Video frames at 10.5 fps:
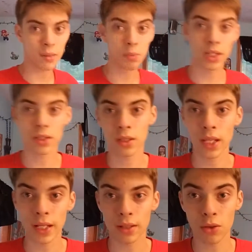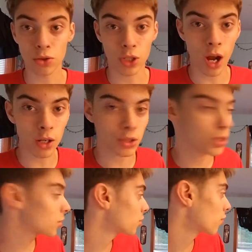But like those
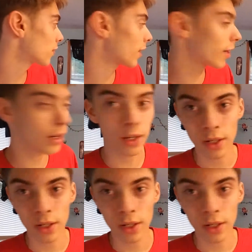carts over there